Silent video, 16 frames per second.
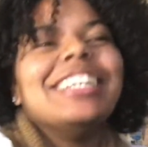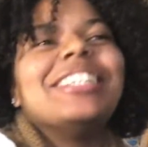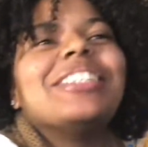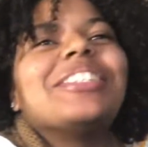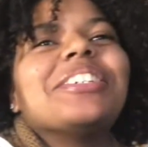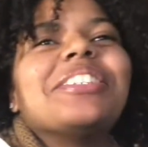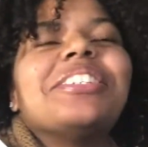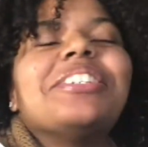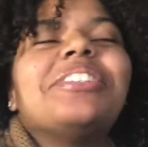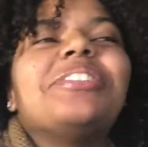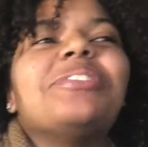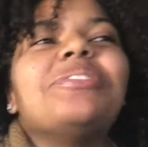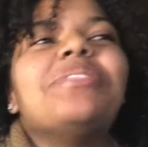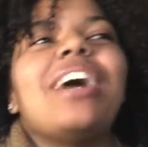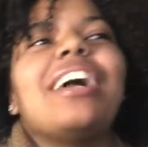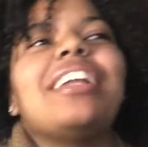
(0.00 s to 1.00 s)
So the
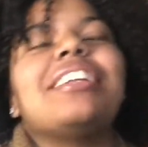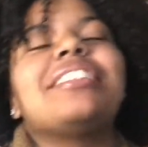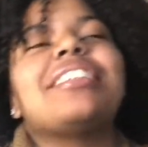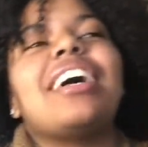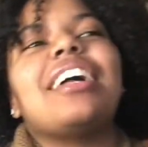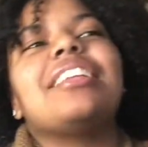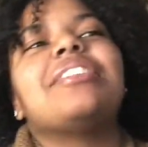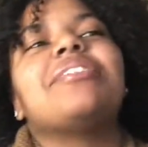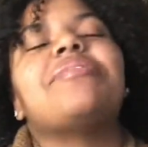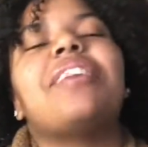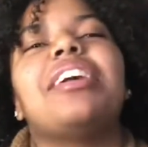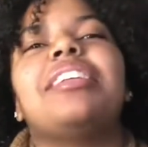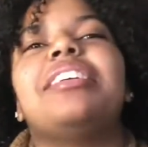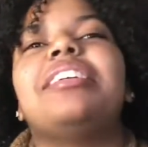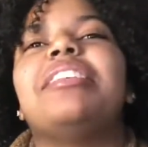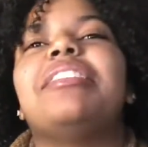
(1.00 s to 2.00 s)
dude I decided to
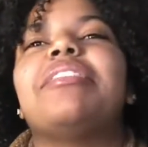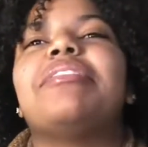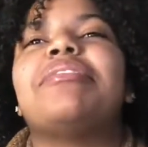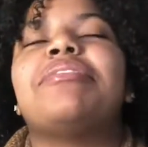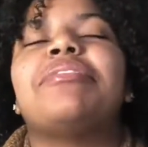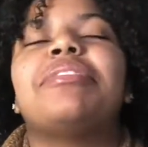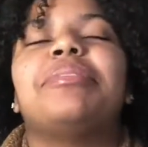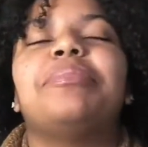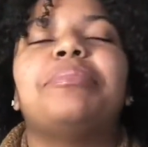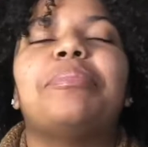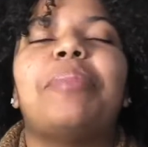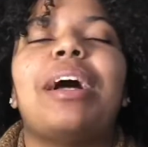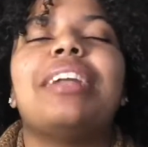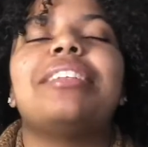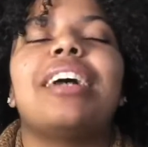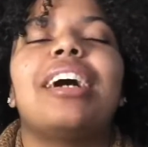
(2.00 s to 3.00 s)
finally give
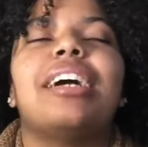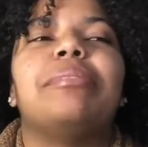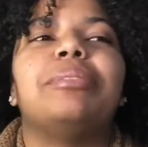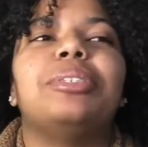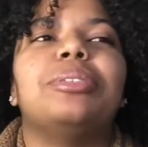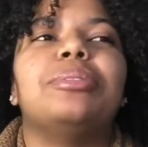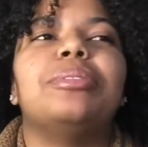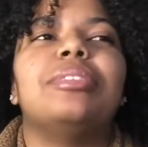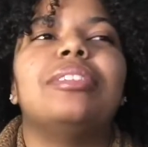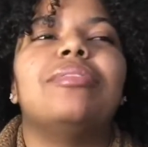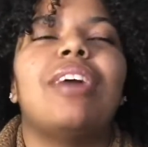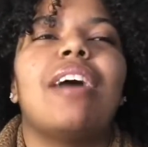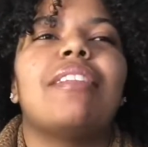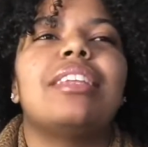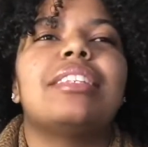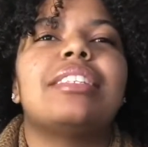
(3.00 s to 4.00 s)
my time to, and
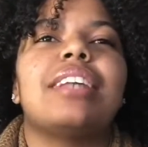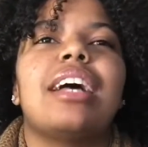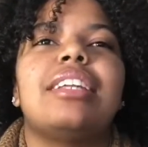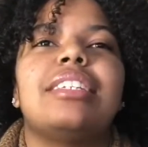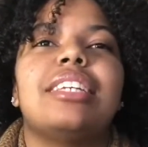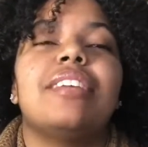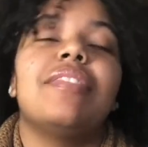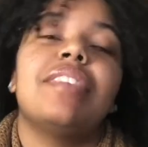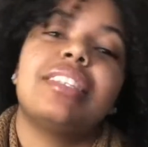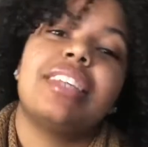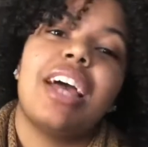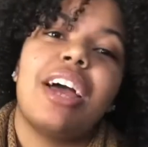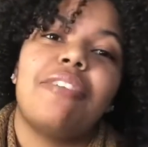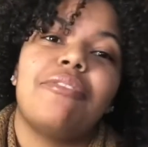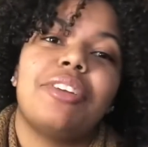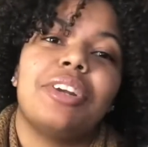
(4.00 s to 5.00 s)
finally decided to give this an
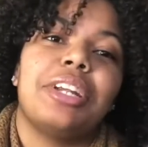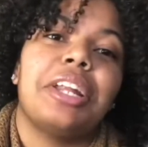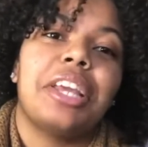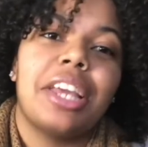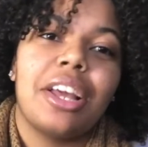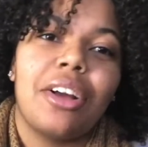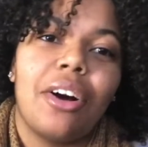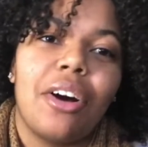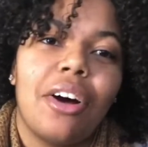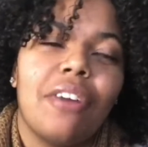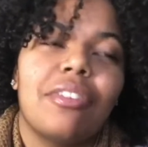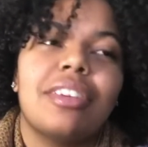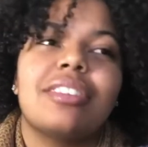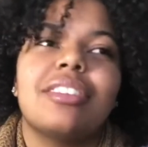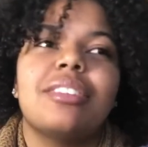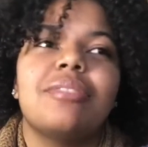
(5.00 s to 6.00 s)
effort and a kickoff,
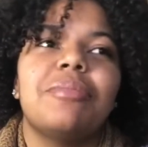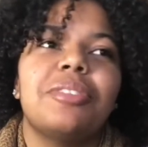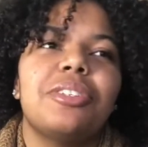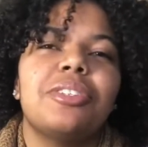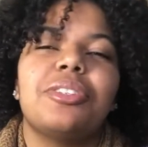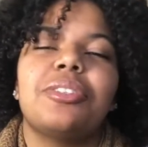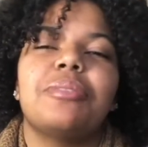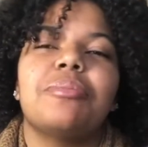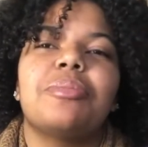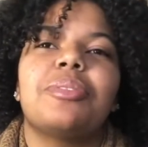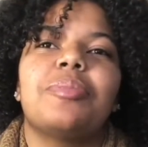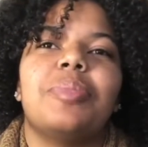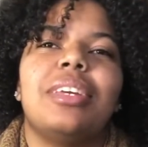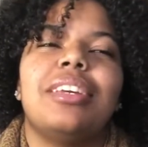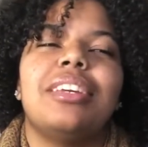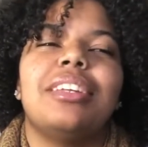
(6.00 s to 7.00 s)
because he was just so
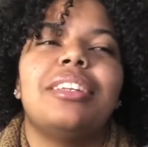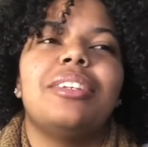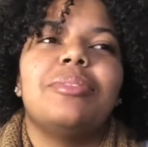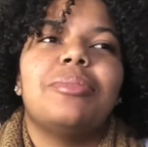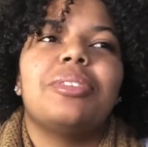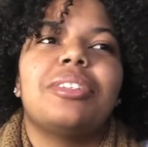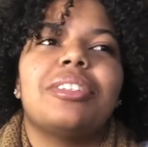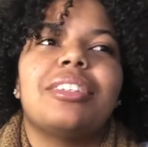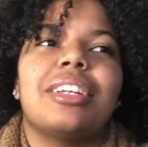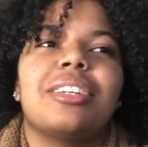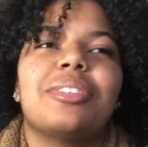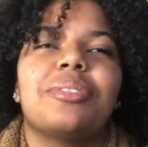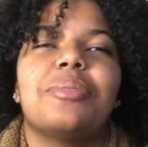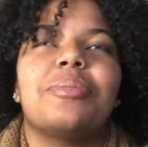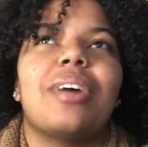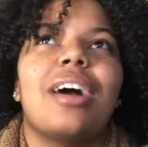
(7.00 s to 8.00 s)
sweet and he was just like
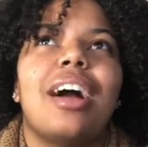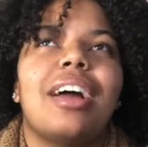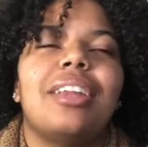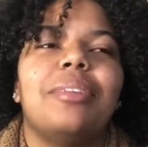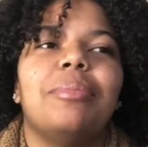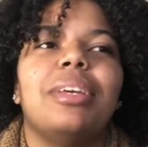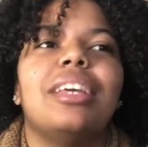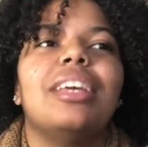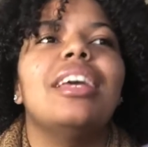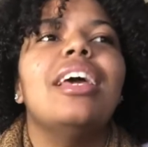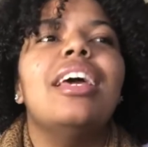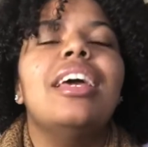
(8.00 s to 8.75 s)
so kind to me,